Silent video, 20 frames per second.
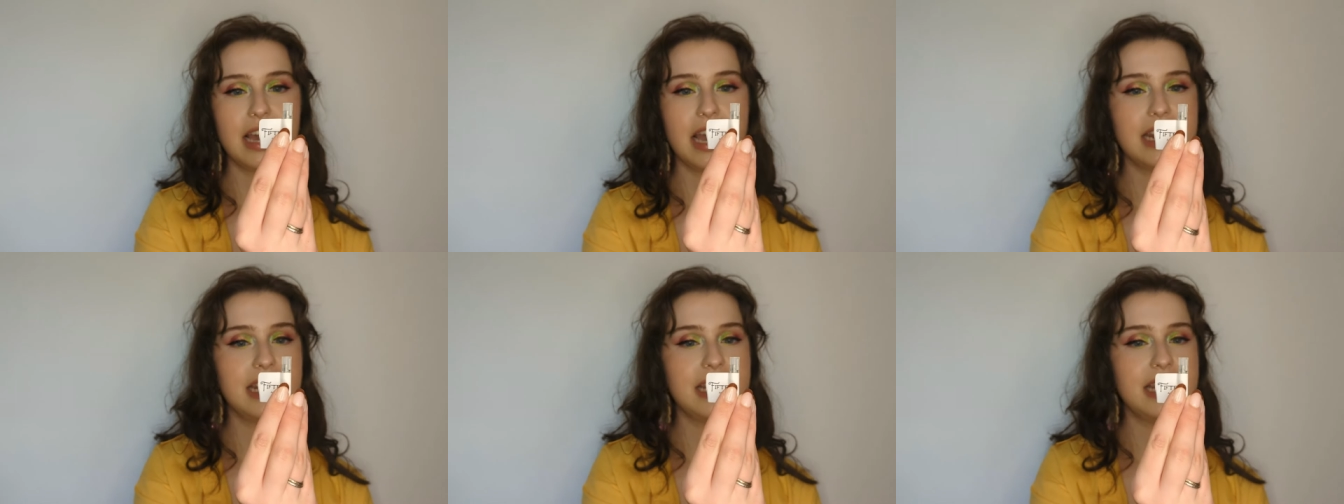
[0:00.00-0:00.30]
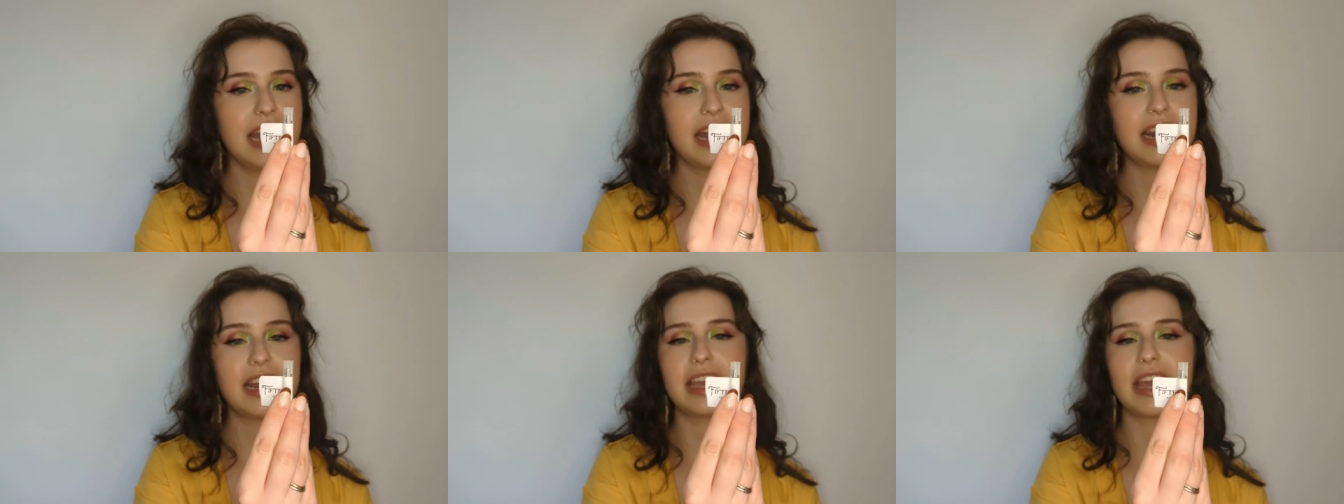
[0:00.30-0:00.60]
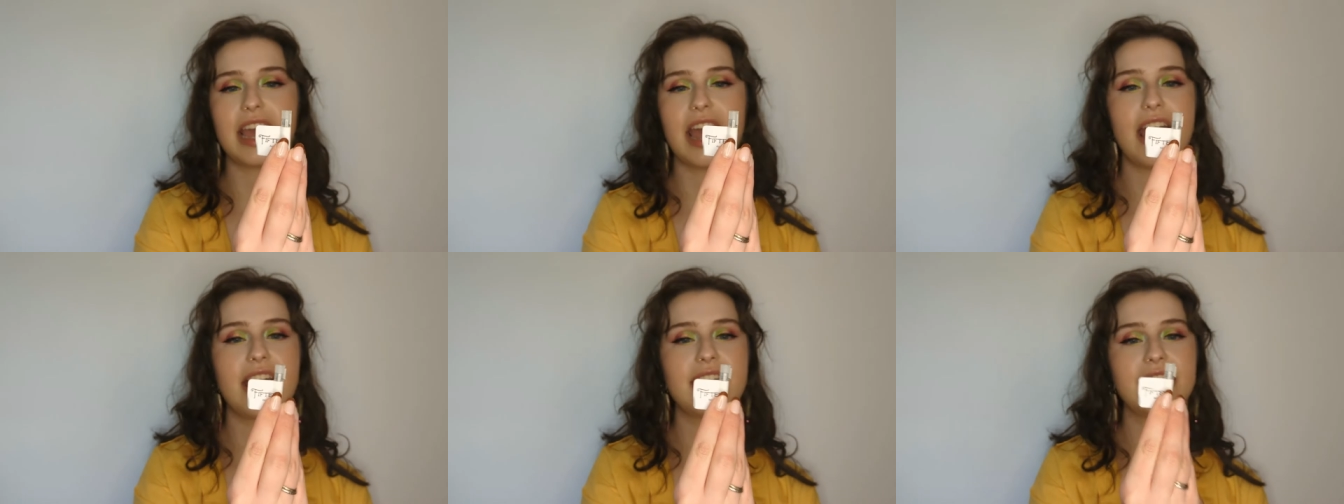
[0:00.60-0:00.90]
and yet
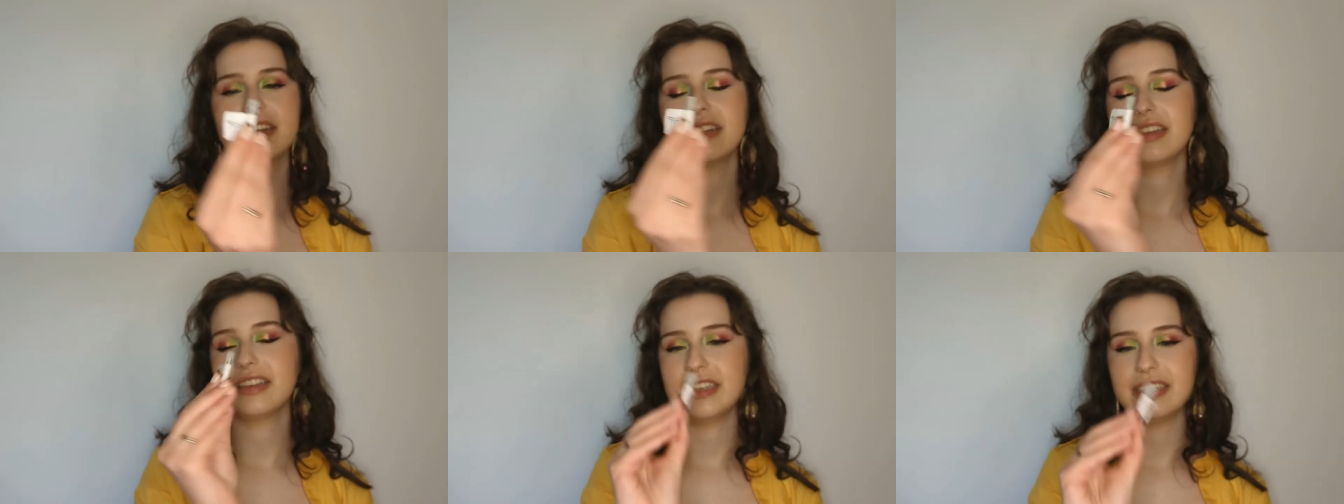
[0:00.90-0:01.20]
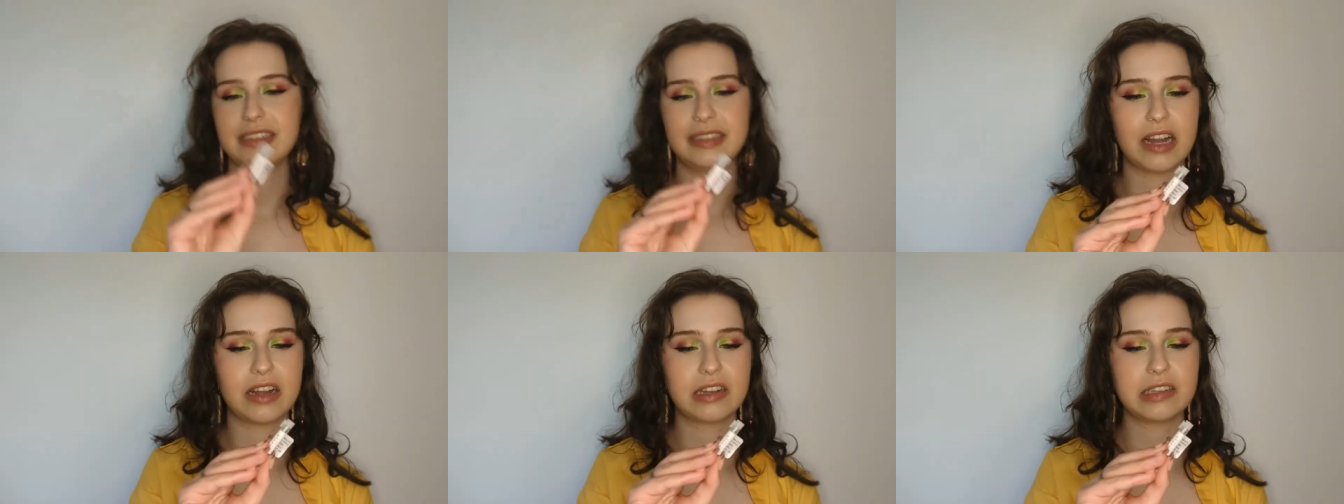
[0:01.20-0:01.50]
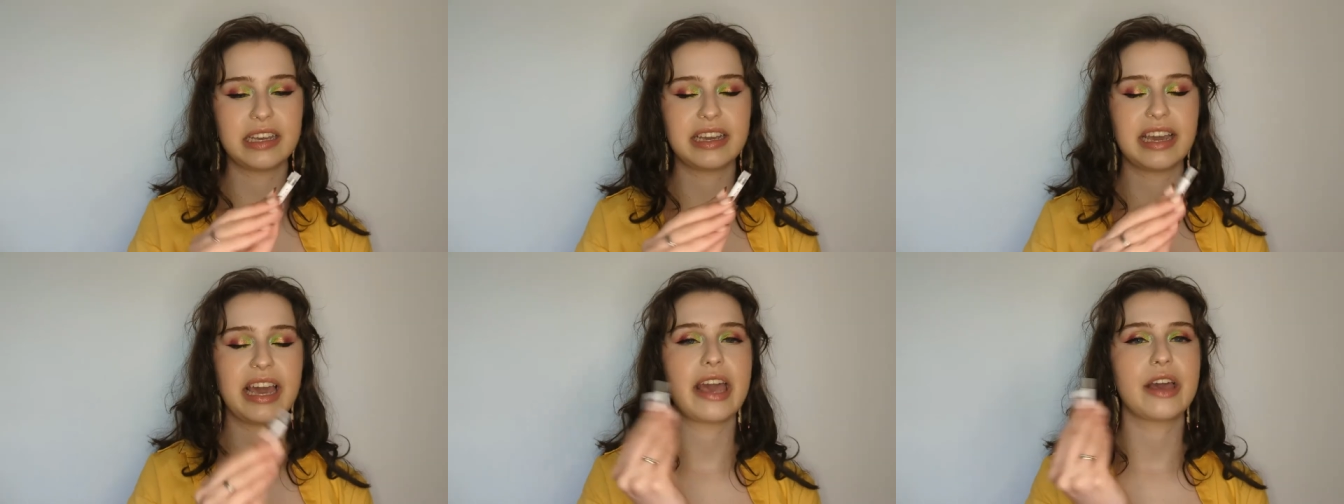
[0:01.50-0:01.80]
again, this
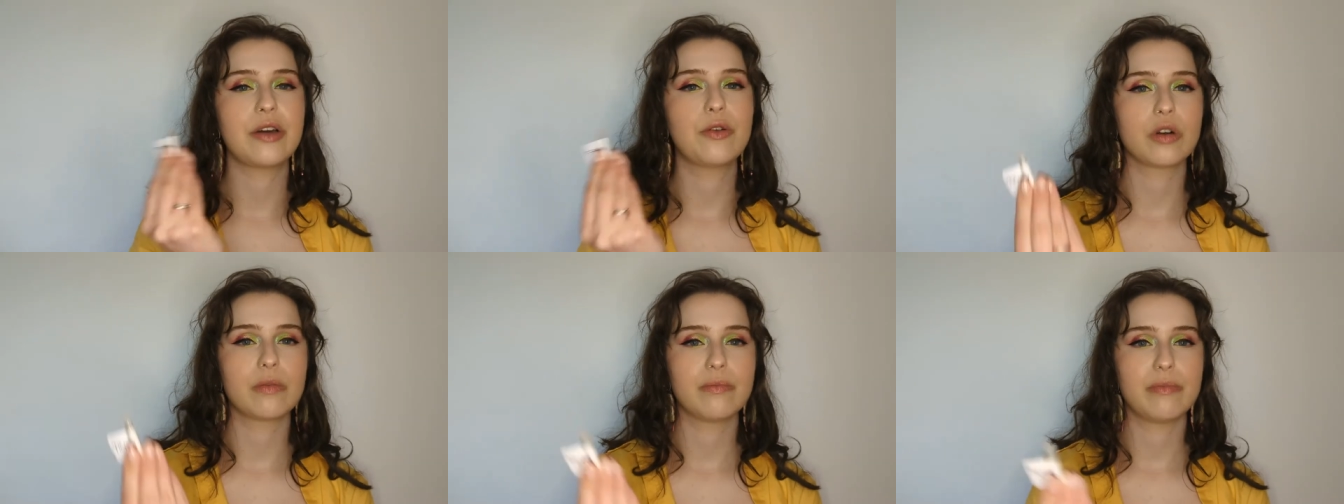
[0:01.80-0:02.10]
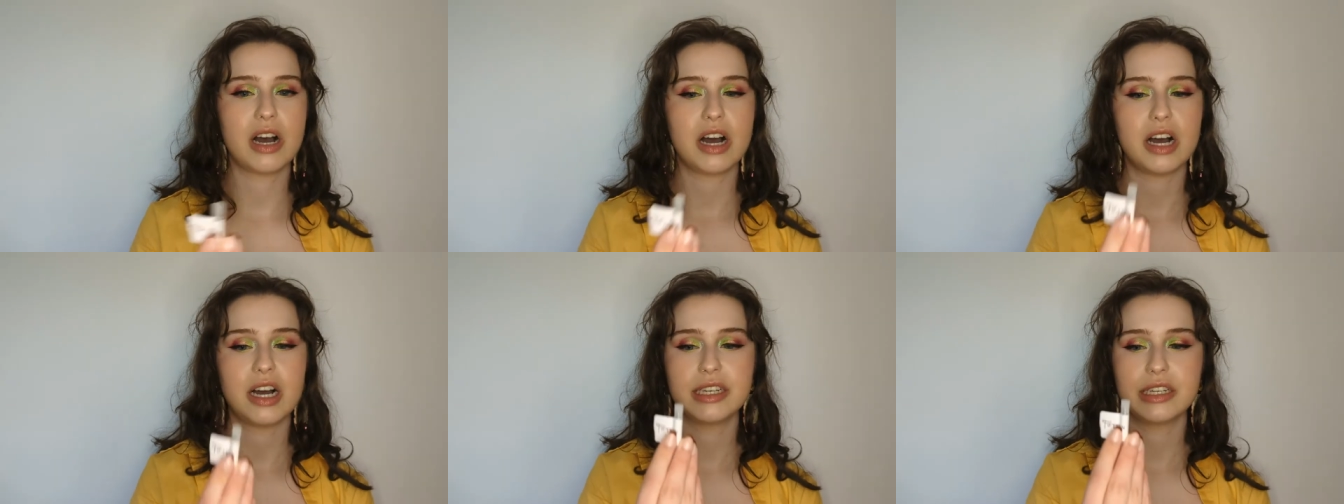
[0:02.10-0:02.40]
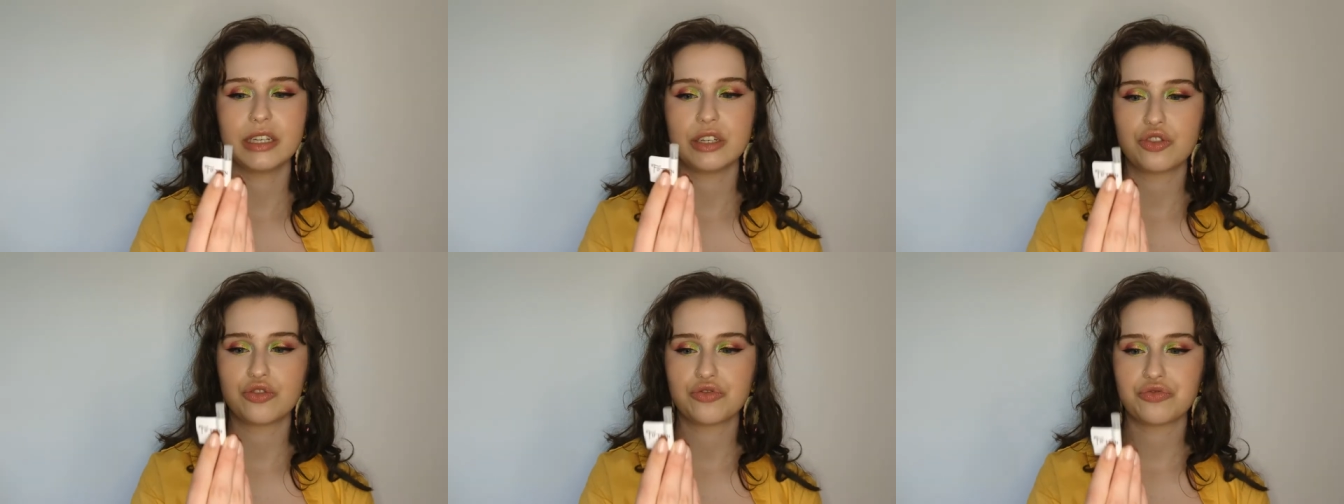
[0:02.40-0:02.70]
sounds like a
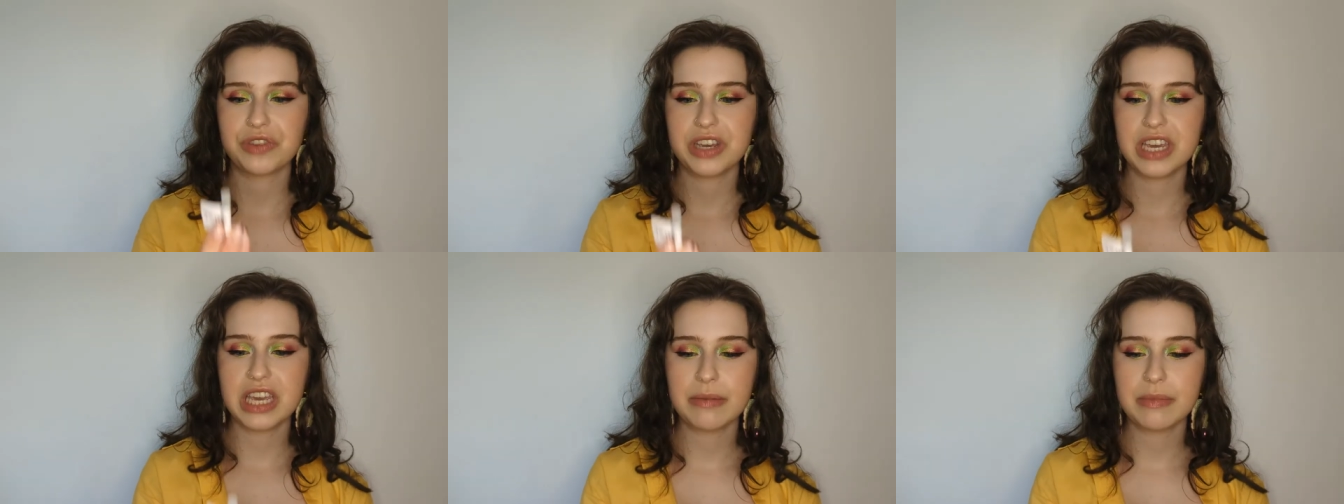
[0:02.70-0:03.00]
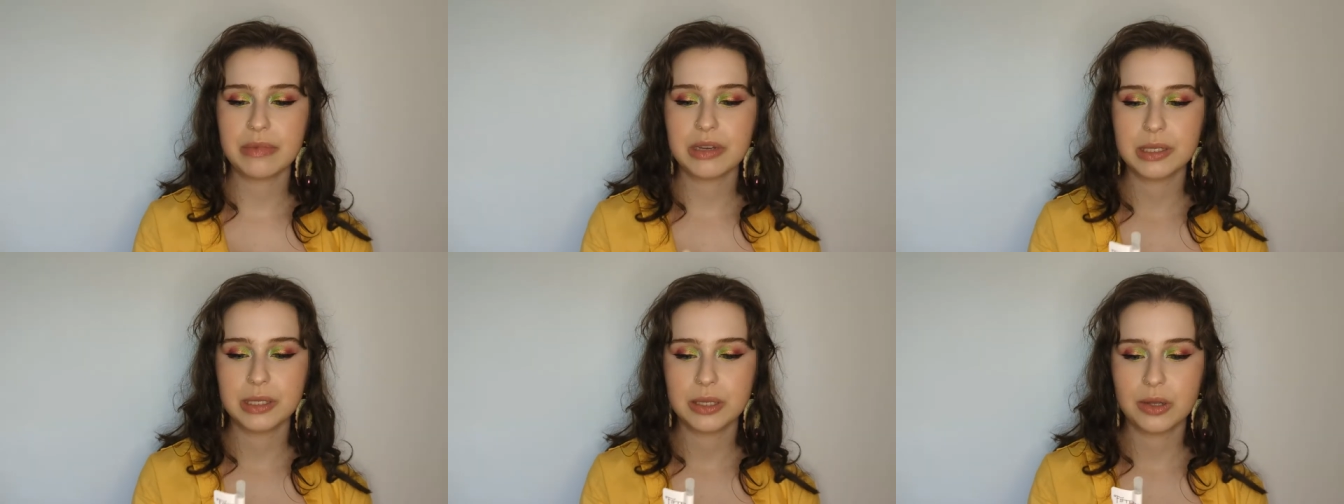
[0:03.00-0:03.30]
gourmand dream.